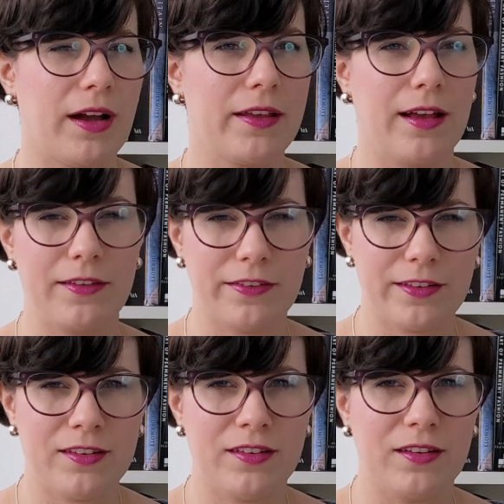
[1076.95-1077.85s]
I
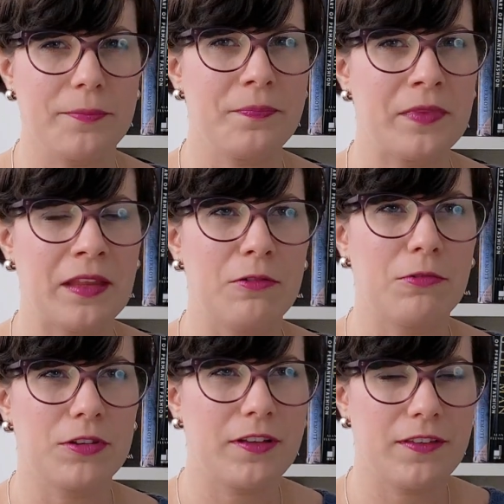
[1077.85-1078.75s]
asked,
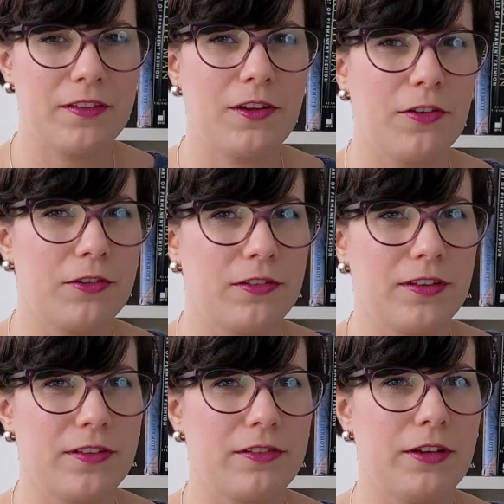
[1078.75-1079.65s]
what is this color on
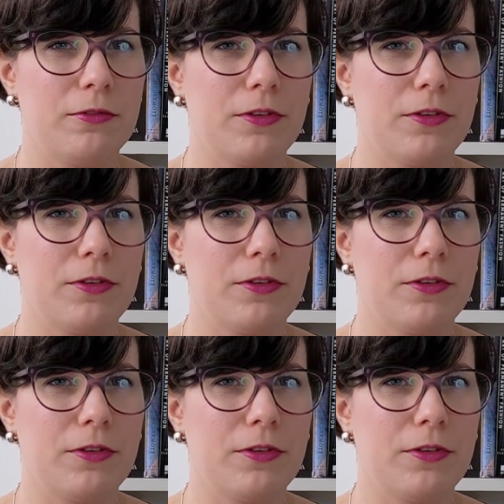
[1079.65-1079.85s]
the screen?